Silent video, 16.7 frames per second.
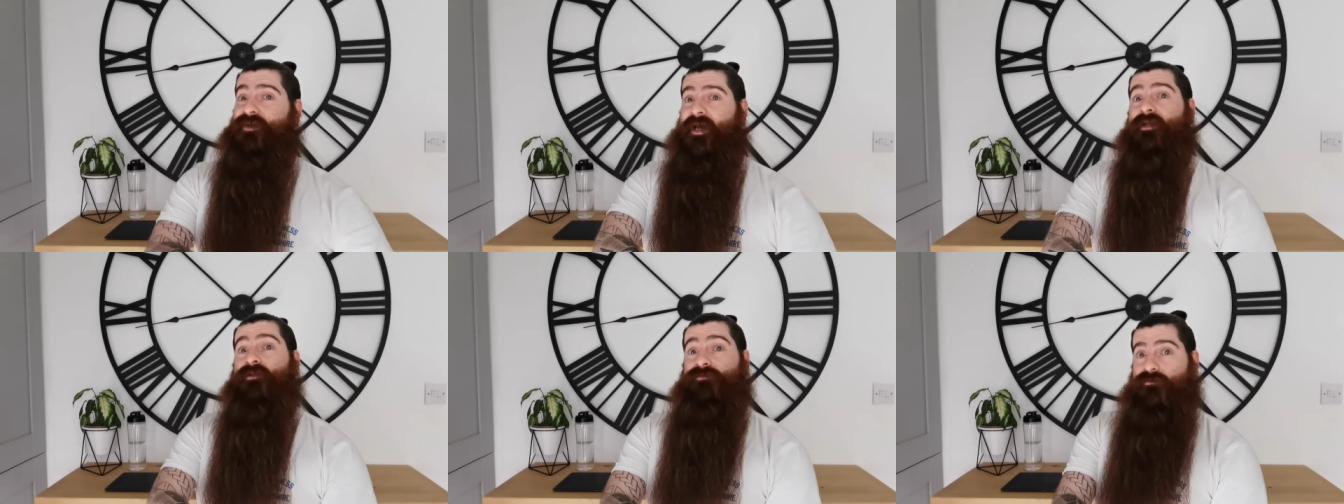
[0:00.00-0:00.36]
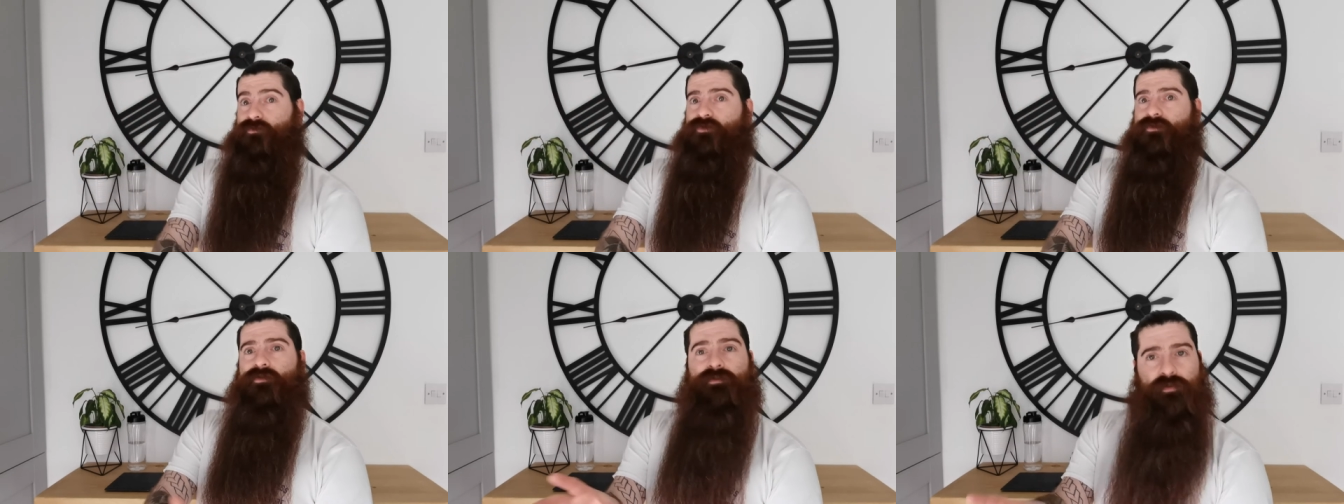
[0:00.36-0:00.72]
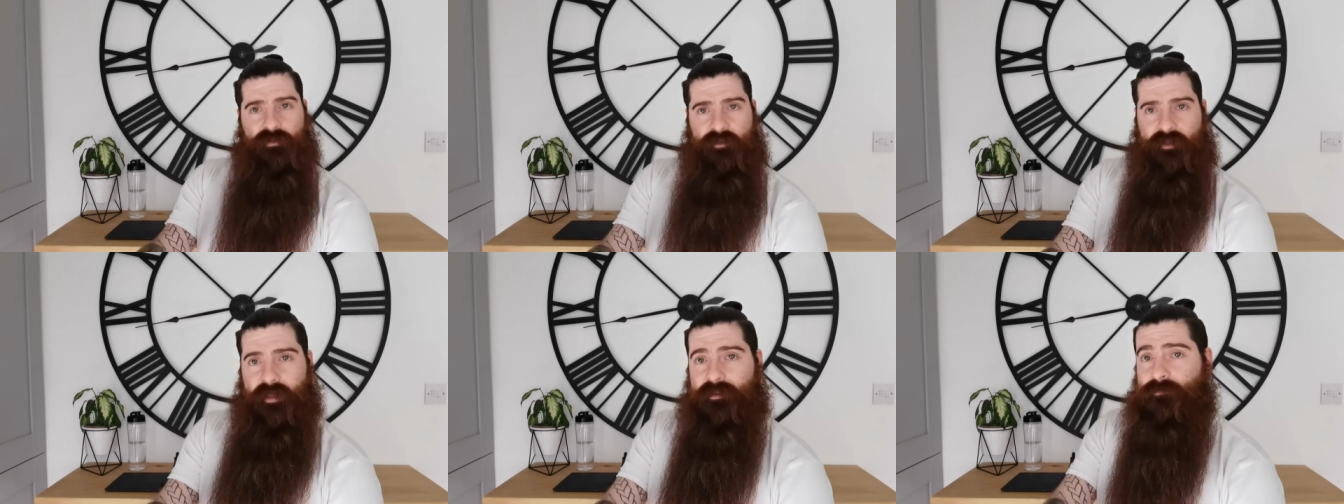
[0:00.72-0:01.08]
So again, just,
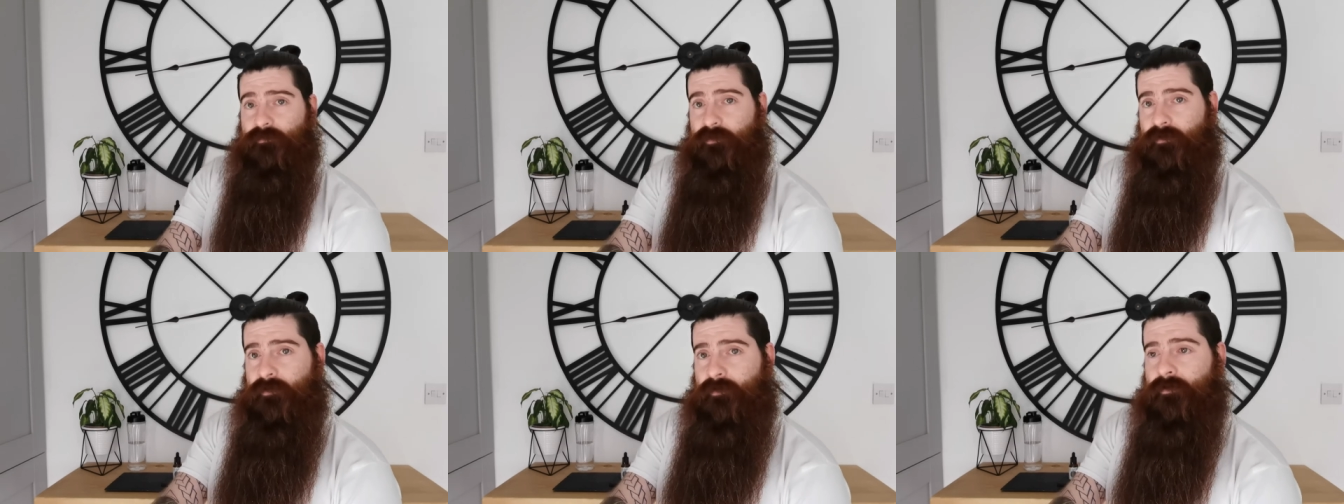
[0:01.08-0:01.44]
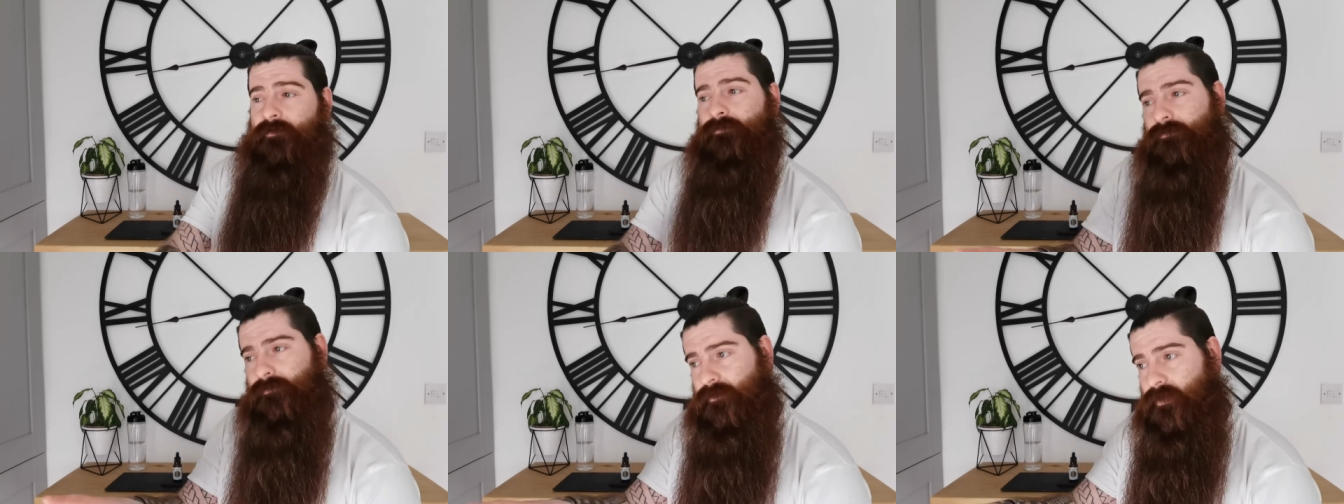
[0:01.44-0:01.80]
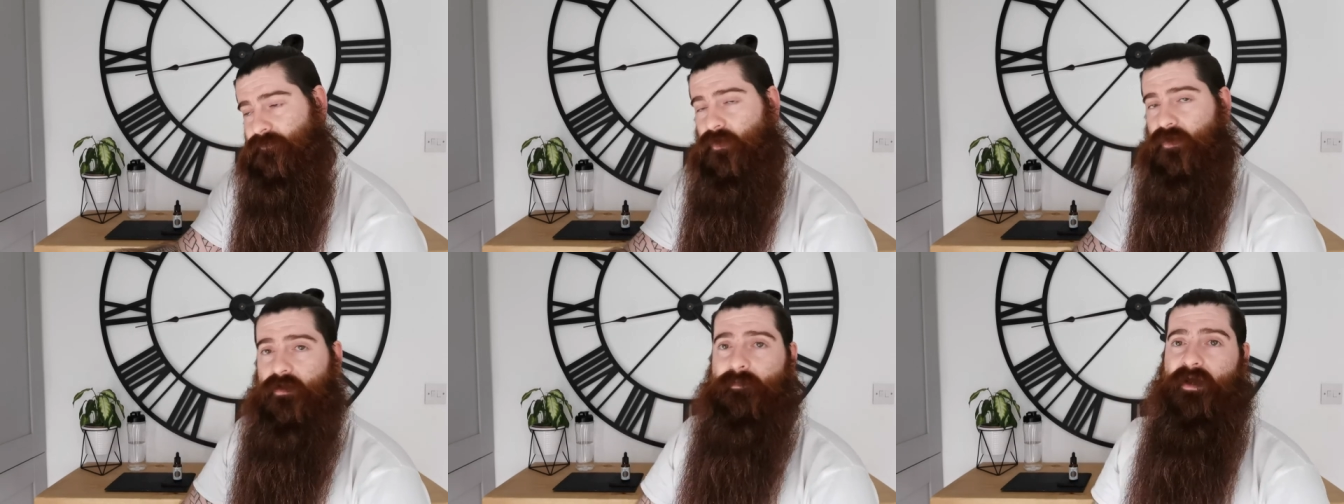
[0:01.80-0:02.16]
just in case you want to go
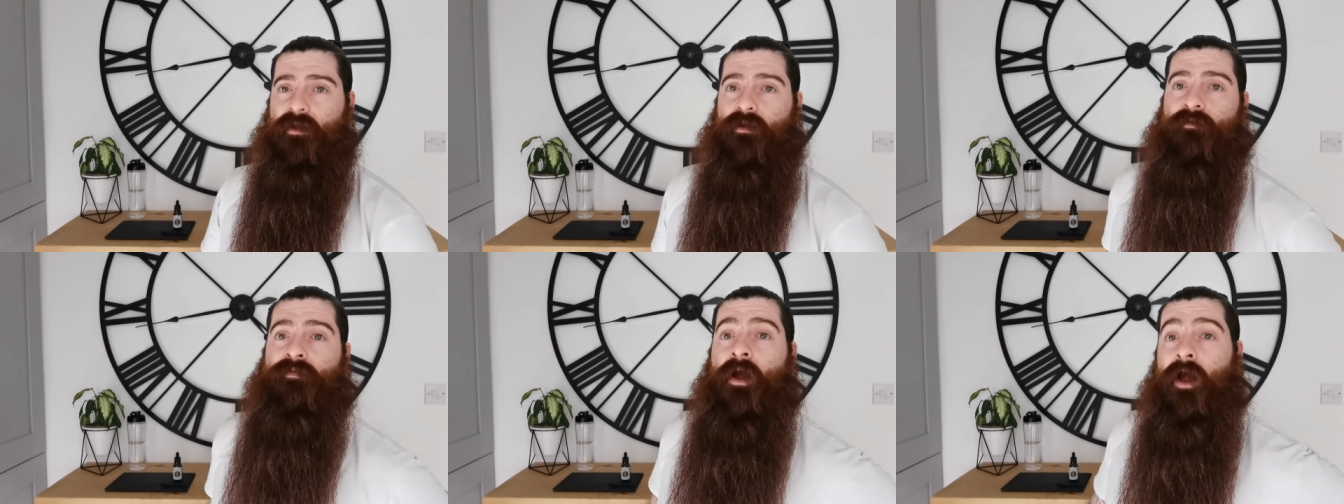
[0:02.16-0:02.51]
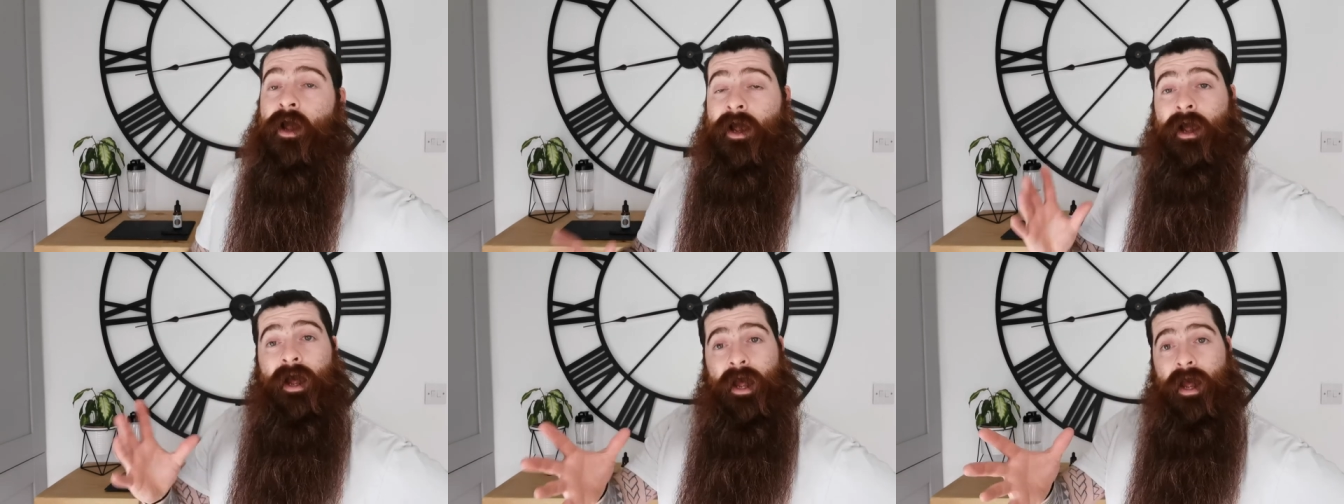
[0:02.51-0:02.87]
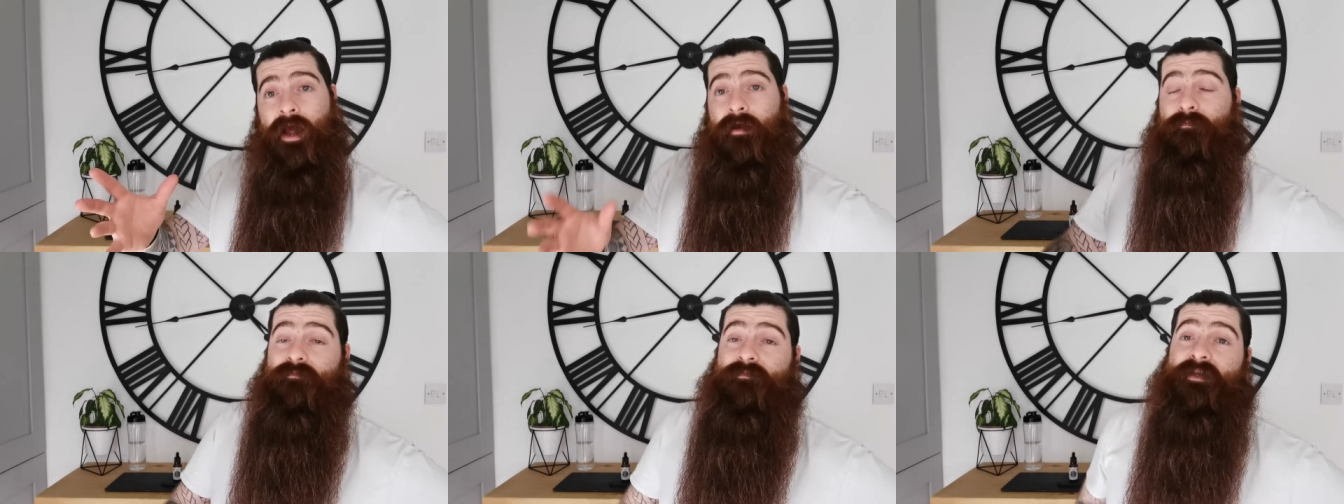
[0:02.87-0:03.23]
give Ollie a bit of love,
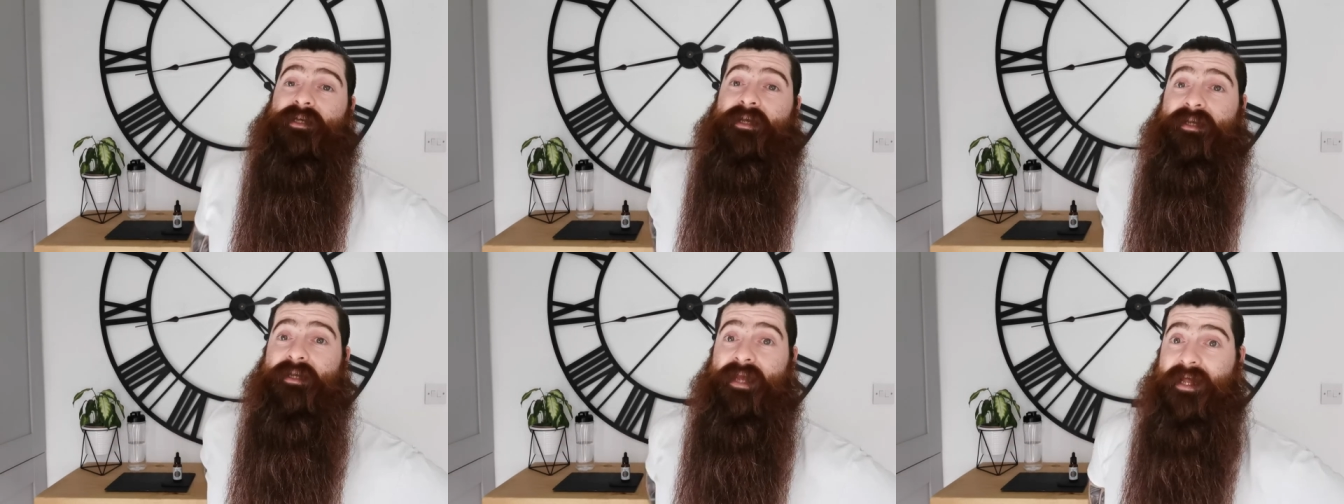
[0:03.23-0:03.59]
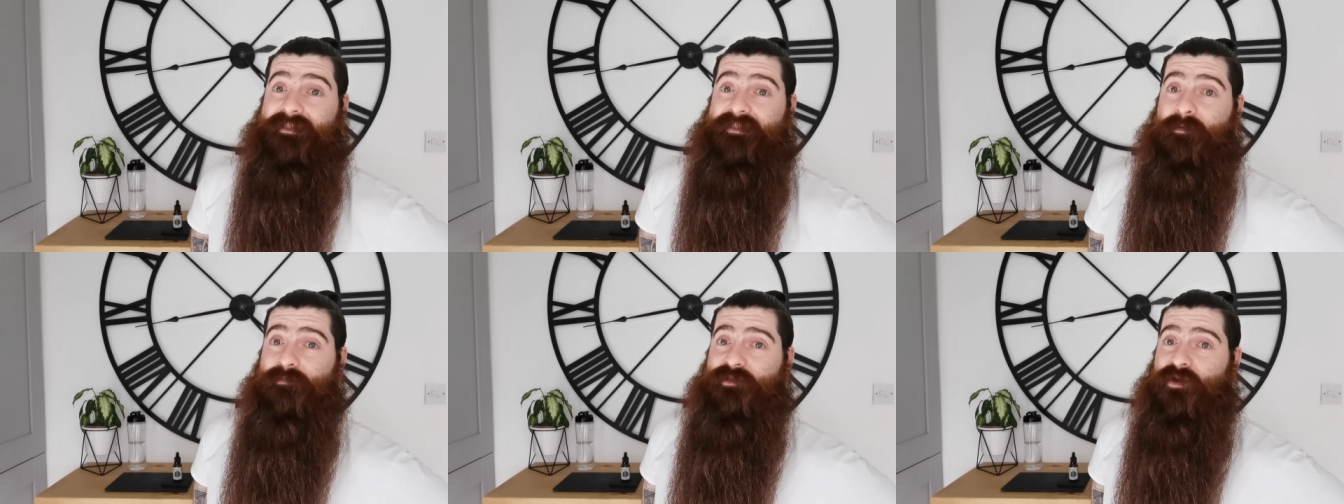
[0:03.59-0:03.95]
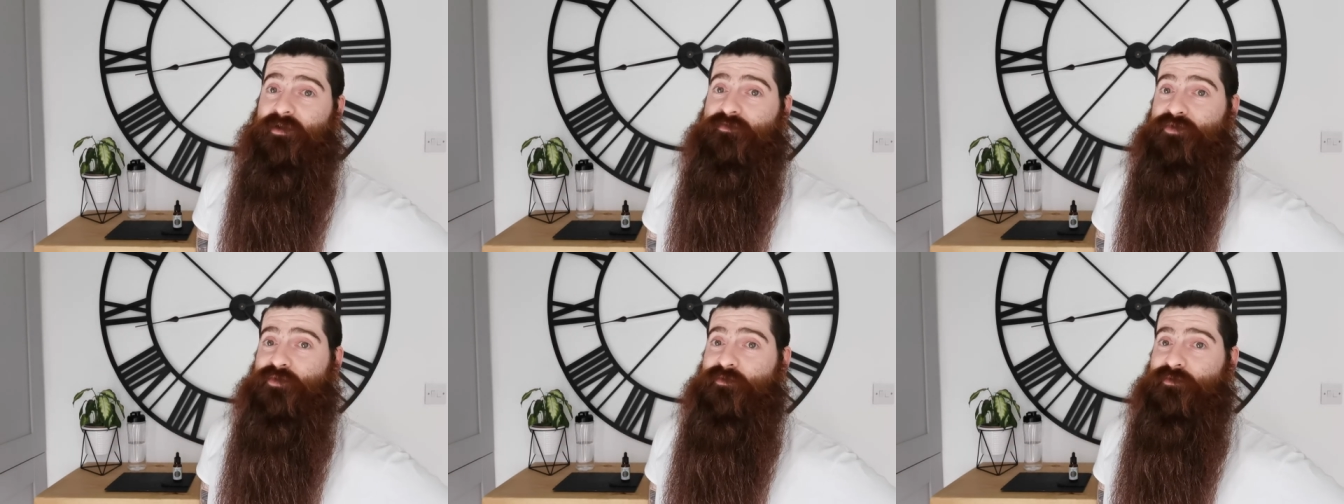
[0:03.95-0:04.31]
um, you can get ten percent
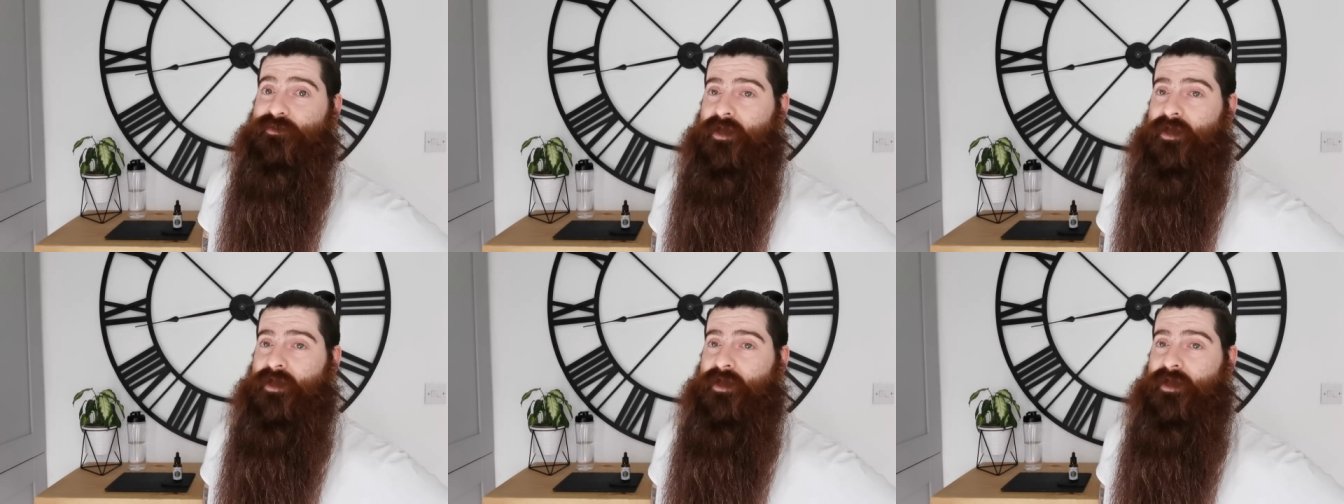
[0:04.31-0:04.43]
if you